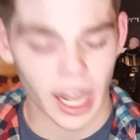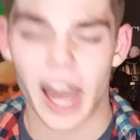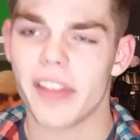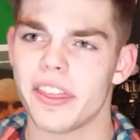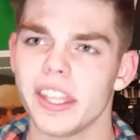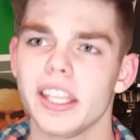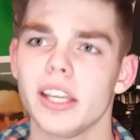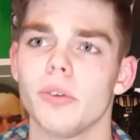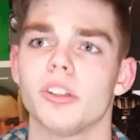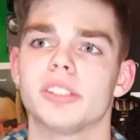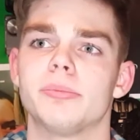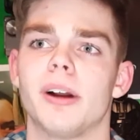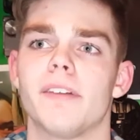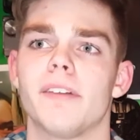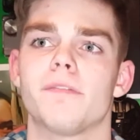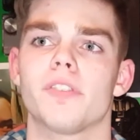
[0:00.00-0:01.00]
I think it was
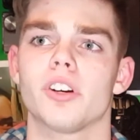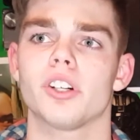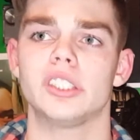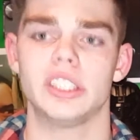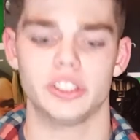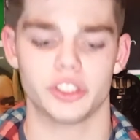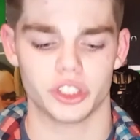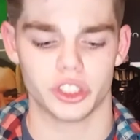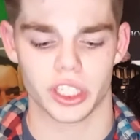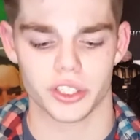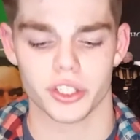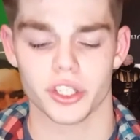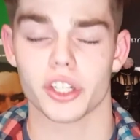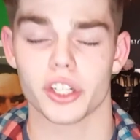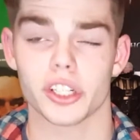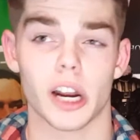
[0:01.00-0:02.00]
my first
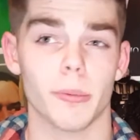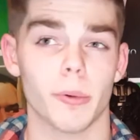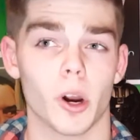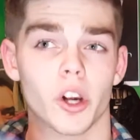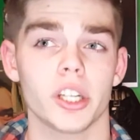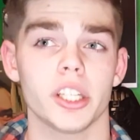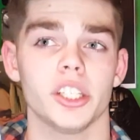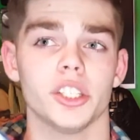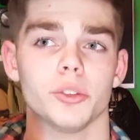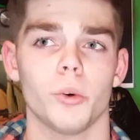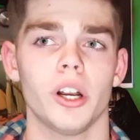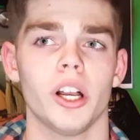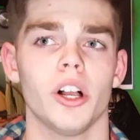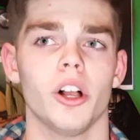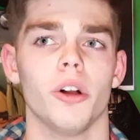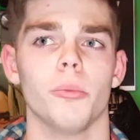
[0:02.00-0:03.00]
introduction to Tom Hardy as
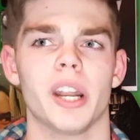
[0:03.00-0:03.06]
well,